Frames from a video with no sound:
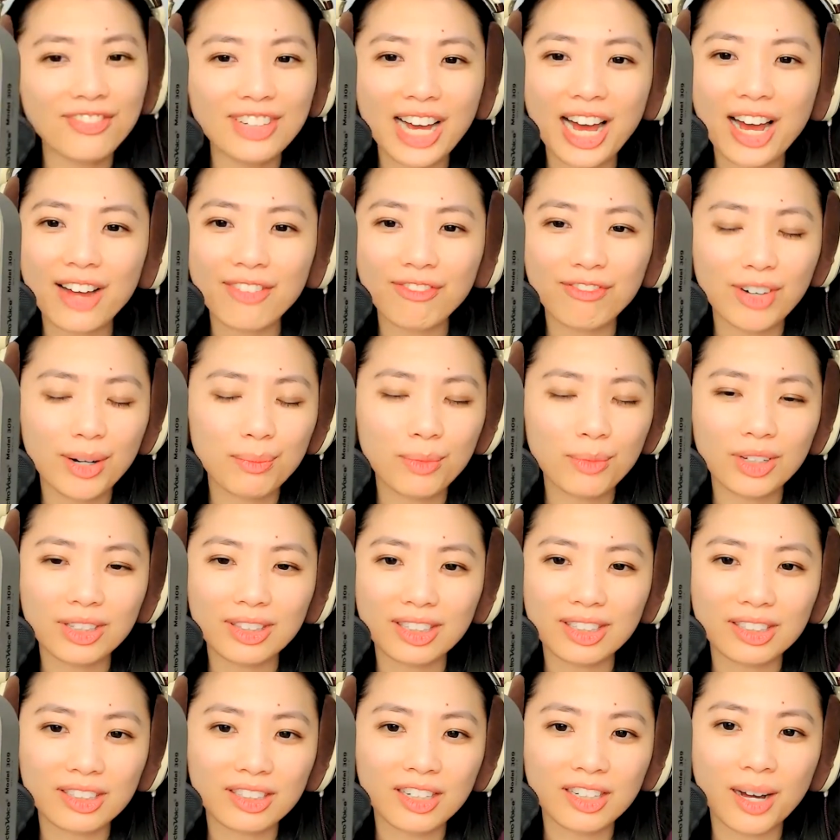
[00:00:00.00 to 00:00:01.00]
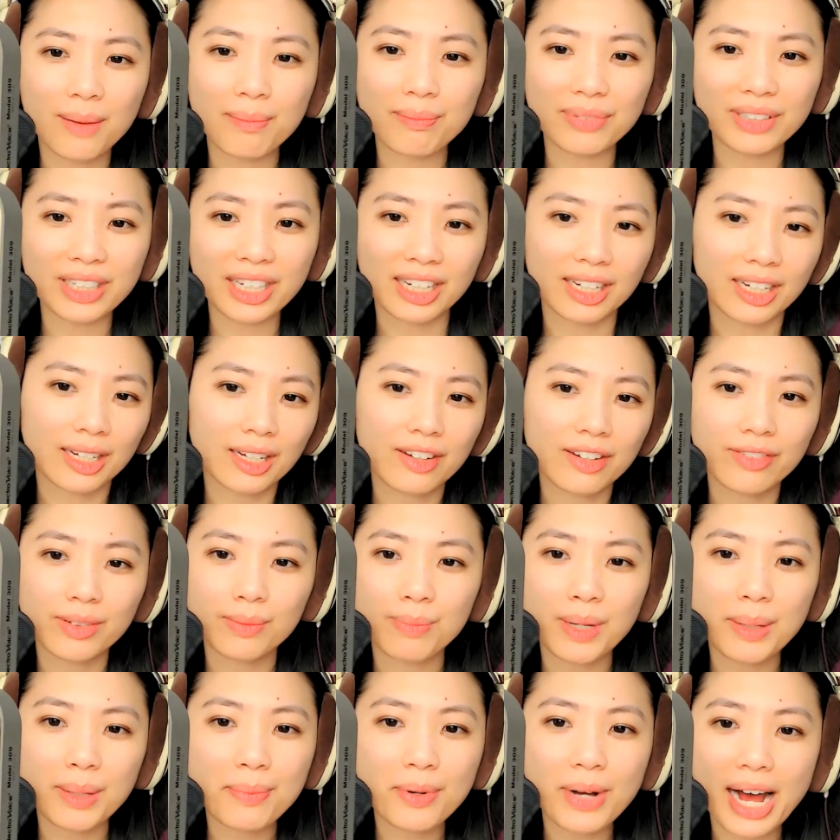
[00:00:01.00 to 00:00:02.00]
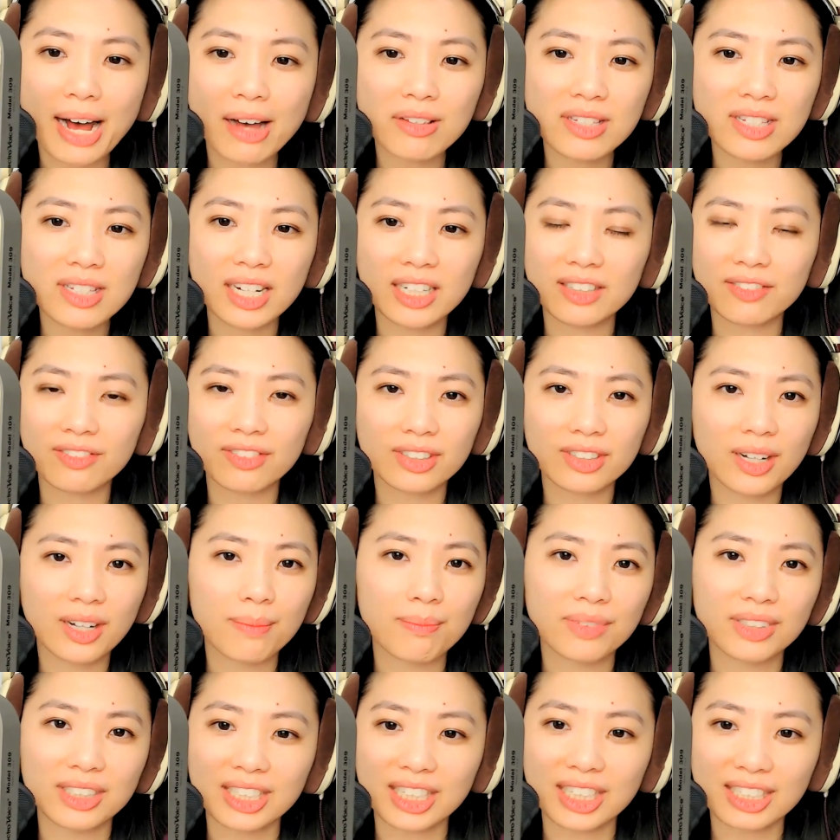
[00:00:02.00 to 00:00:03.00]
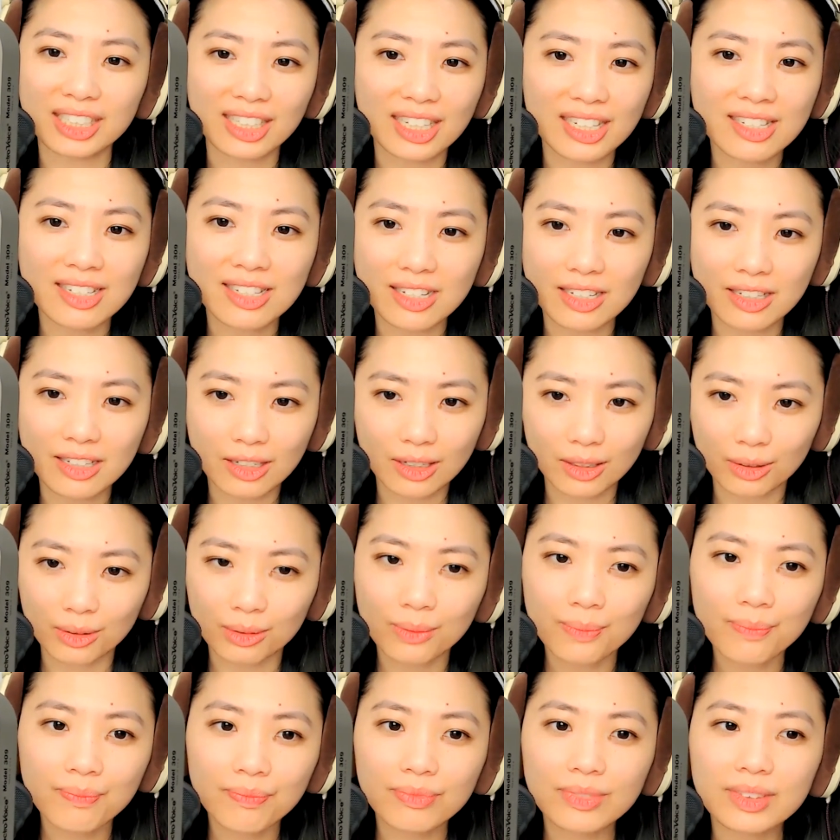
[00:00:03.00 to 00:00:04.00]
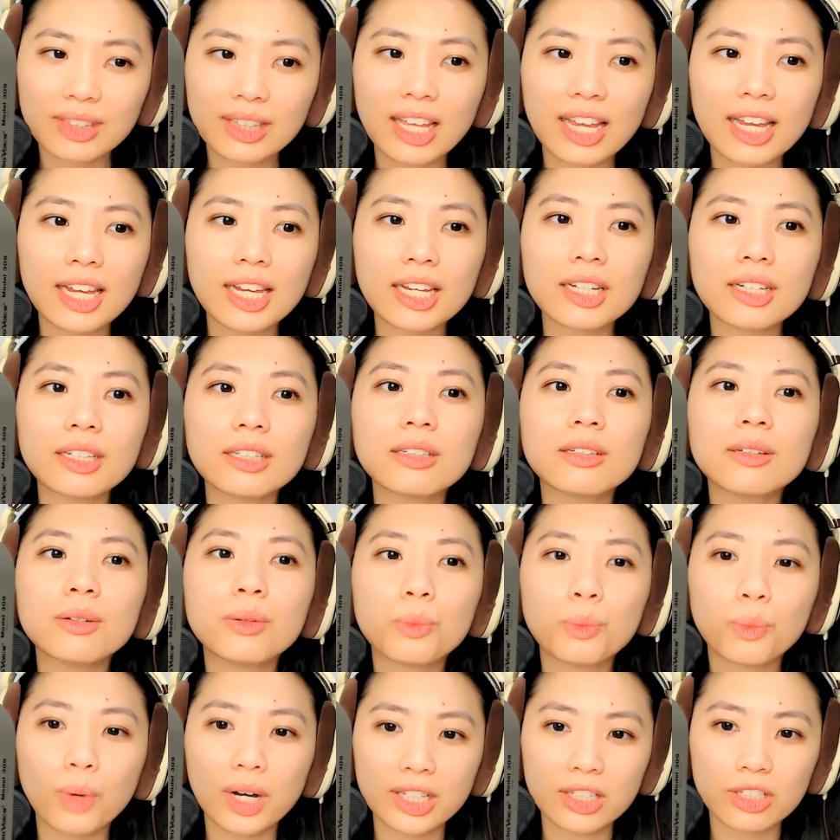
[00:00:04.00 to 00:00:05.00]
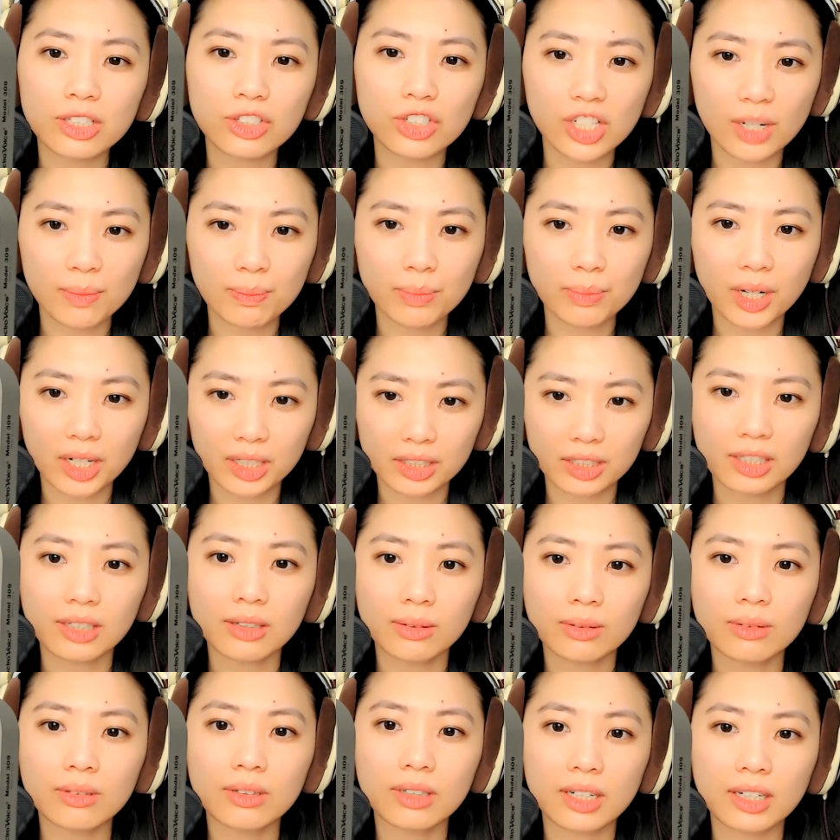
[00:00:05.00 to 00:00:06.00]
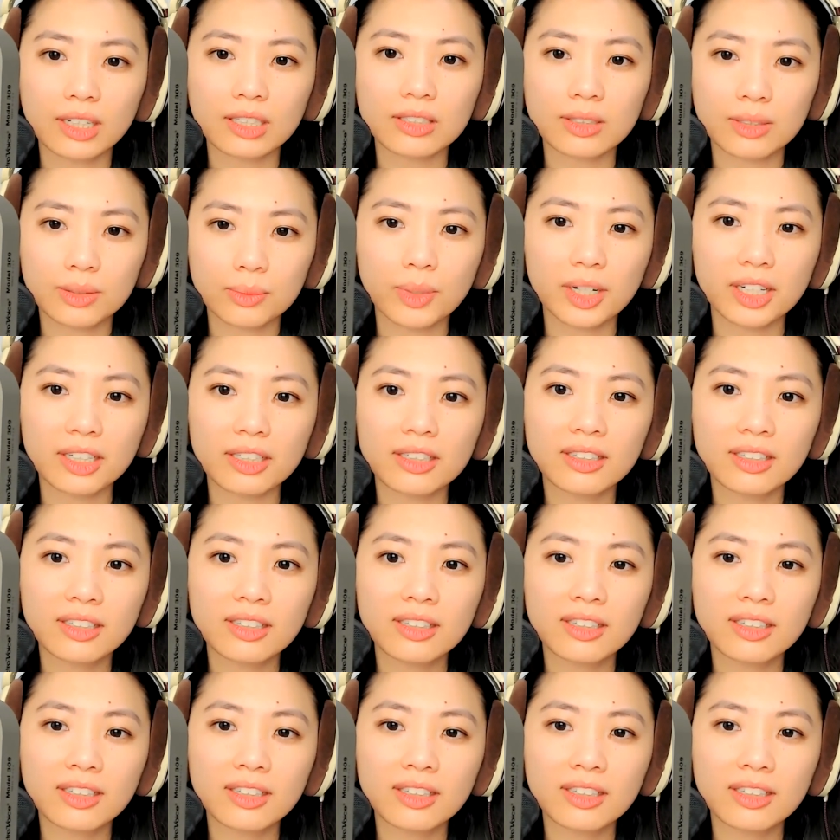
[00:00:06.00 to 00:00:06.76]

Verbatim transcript: not from within the company, even people outside of the company, they yeah. see you, they want to jump on you. I swear.